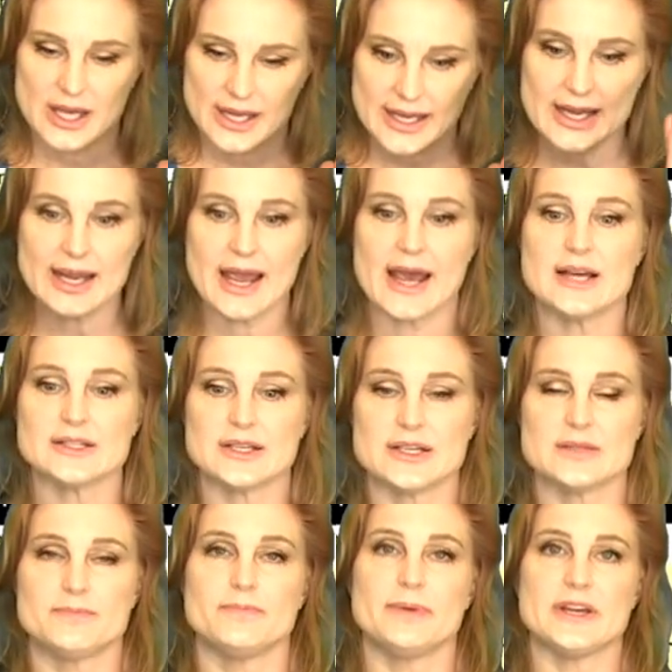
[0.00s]
He has
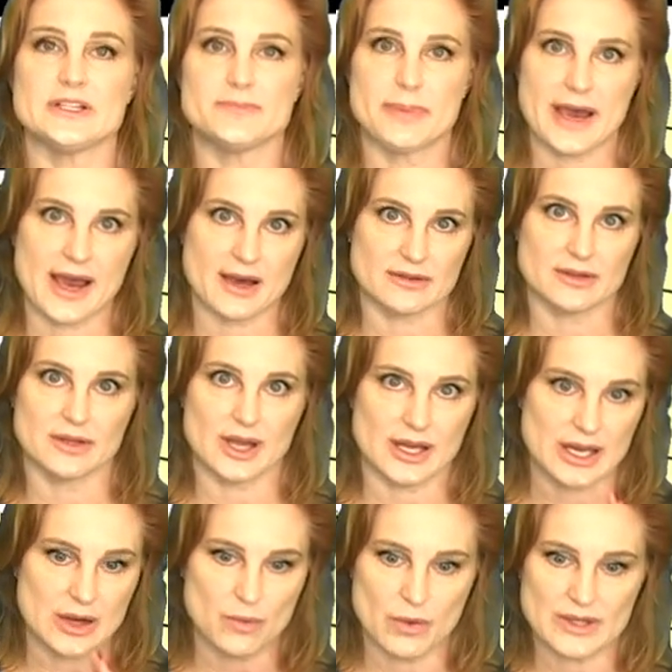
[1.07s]
his path,
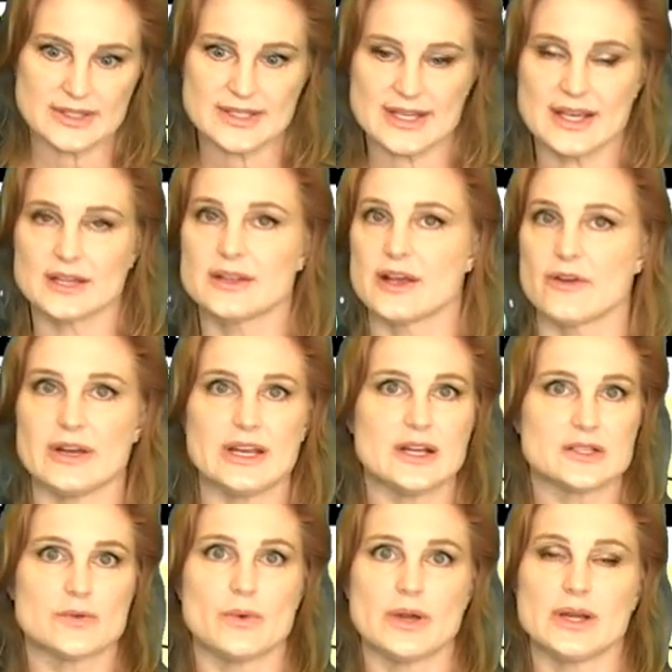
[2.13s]
and he wants to get there, and he
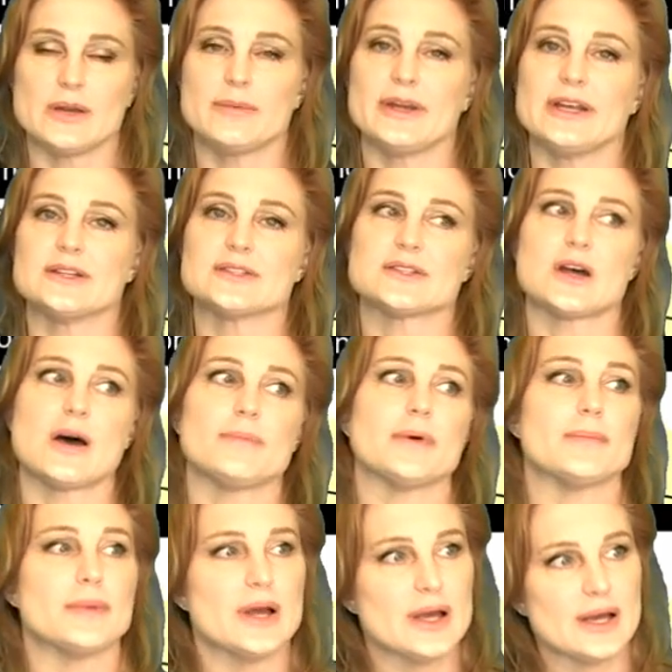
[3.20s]
doesn't want anybody to stop
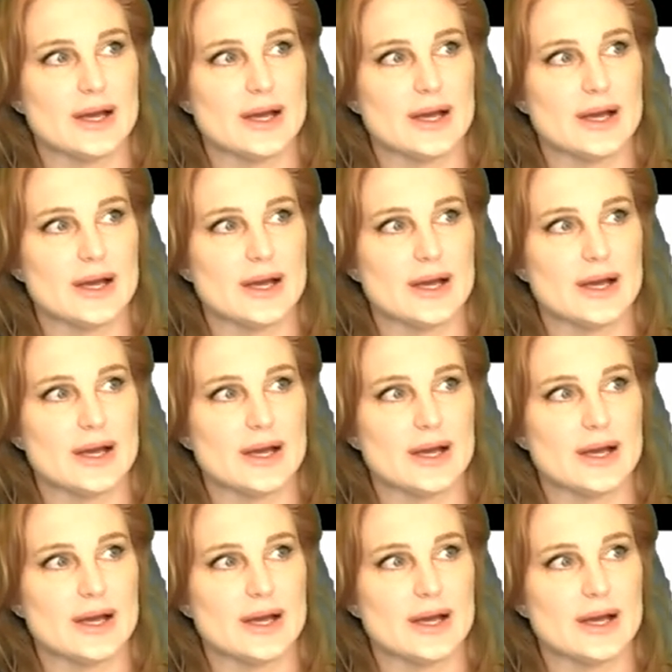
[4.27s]
him.